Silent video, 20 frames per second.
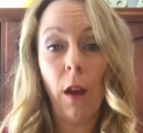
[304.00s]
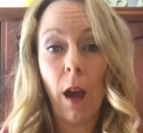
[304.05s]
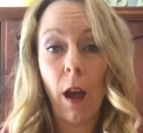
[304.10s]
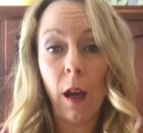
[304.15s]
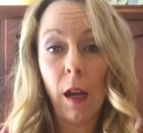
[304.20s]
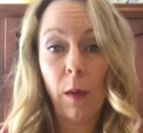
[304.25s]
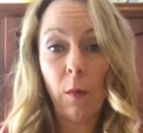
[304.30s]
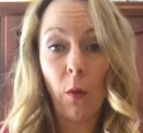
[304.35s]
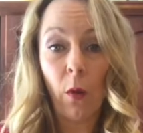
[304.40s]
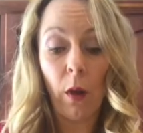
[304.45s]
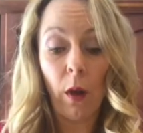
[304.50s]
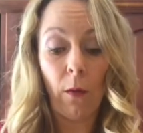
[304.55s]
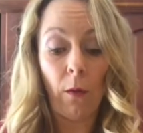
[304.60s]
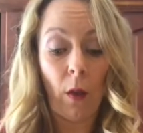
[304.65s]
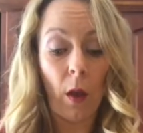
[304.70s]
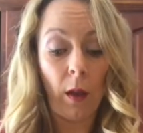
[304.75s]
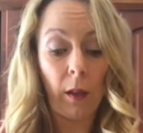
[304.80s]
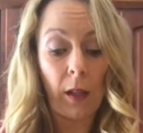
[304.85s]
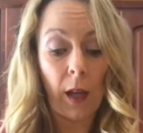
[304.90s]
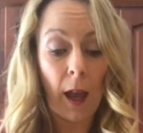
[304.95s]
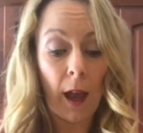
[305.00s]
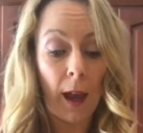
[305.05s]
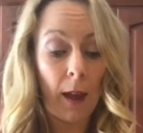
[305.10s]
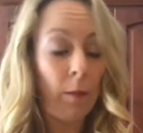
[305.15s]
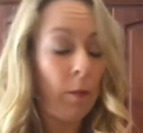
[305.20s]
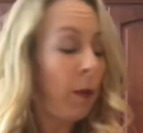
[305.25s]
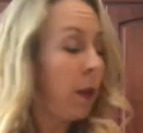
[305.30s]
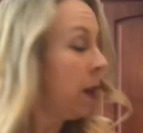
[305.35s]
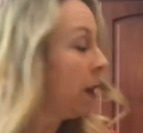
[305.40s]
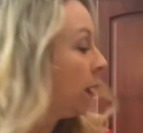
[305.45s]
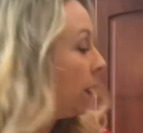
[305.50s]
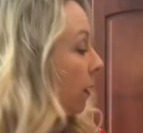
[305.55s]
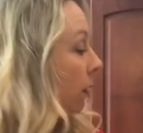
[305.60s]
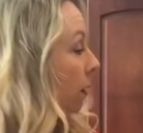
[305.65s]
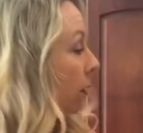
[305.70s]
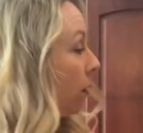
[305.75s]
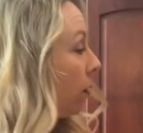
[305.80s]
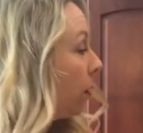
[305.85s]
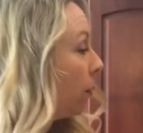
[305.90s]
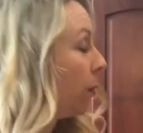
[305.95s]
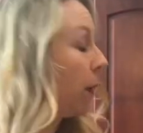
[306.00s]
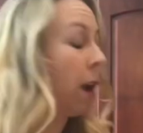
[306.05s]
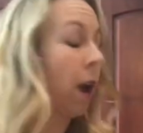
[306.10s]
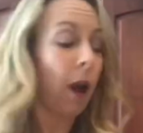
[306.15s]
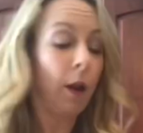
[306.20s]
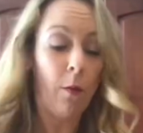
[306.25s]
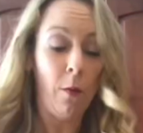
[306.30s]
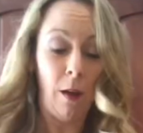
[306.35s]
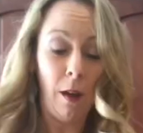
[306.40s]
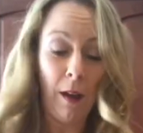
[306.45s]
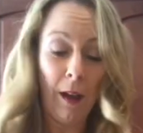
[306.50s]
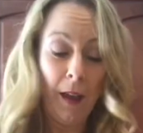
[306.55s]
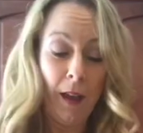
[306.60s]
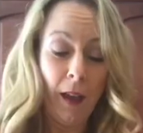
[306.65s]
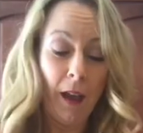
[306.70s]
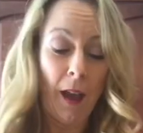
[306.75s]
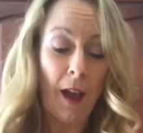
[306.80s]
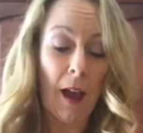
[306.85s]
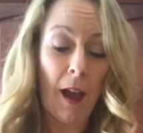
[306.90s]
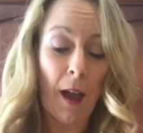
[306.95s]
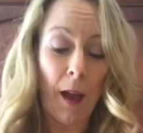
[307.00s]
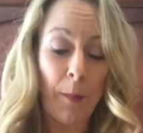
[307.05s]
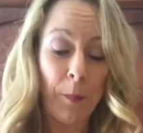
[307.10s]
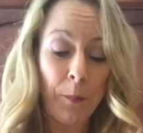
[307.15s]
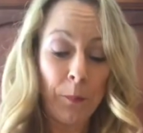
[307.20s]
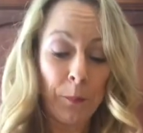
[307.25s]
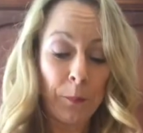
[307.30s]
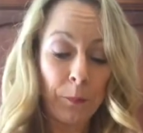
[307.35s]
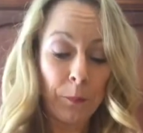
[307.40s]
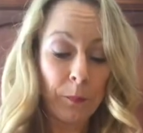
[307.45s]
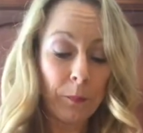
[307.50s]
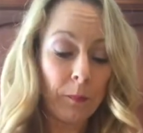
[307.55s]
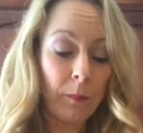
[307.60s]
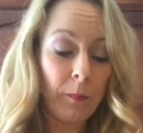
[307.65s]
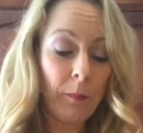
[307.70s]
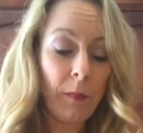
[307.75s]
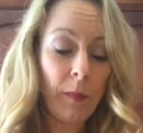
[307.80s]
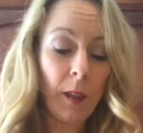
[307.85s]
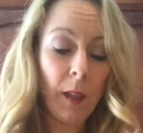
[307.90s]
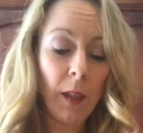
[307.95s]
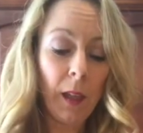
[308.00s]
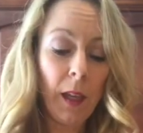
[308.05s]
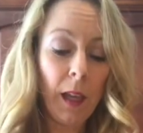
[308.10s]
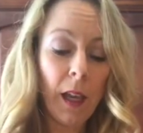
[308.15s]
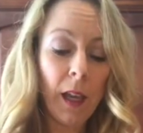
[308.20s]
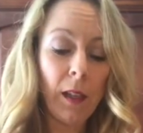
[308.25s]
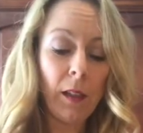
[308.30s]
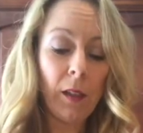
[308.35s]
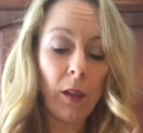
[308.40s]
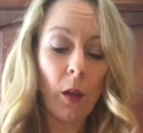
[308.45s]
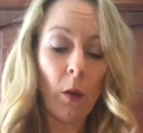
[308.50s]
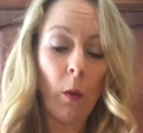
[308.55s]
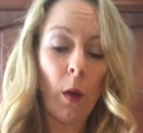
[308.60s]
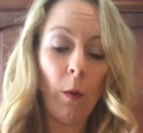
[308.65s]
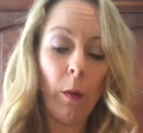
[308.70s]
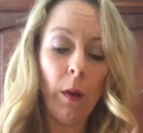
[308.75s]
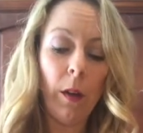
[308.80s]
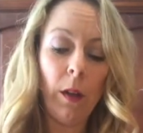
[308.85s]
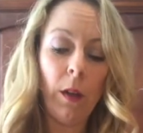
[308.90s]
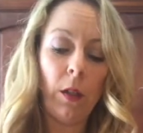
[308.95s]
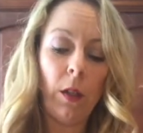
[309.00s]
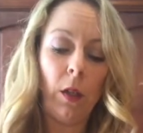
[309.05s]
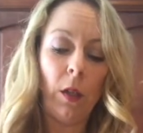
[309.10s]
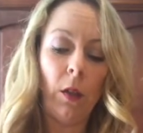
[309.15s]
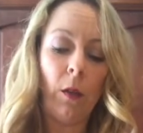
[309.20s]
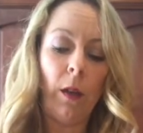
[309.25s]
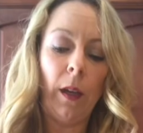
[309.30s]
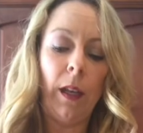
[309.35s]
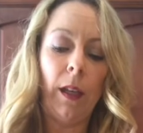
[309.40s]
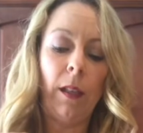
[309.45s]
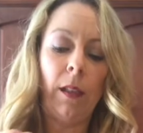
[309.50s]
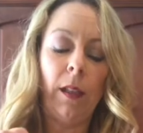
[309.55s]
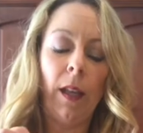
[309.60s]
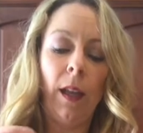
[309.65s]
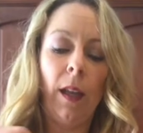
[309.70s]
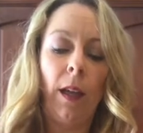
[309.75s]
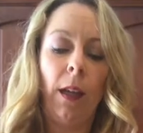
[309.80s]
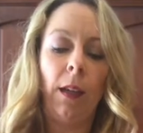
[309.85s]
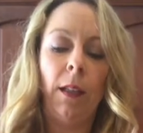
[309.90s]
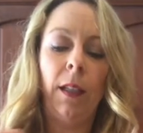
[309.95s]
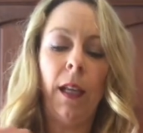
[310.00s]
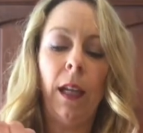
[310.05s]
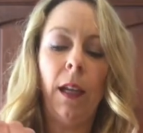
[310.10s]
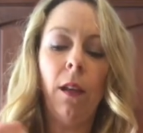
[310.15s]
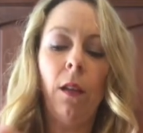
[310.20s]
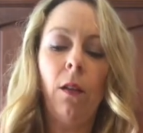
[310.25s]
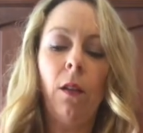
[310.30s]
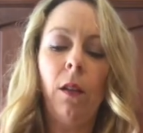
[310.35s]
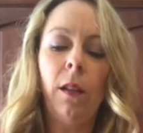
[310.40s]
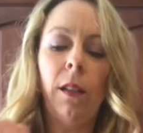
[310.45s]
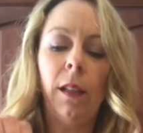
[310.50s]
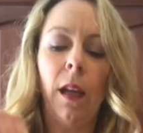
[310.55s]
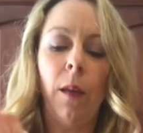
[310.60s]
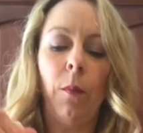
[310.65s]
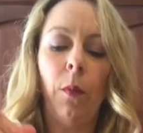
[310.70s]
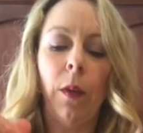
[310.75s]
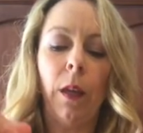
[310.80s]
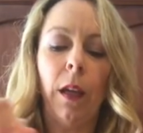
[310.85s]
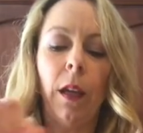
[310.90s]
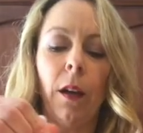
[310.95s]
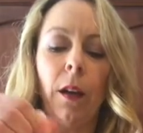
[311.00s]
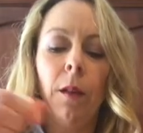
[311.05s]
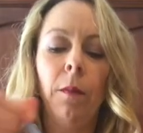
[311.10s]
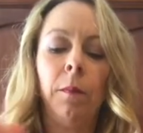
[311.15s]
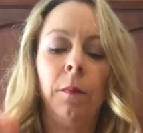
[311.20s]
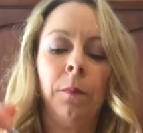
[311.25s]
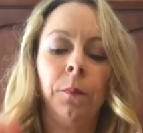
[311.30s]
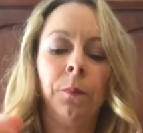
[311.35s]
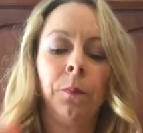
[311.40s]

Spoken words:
cutting board of all time. This is a little bit awkward. And so what we're going to do is take a little sample here.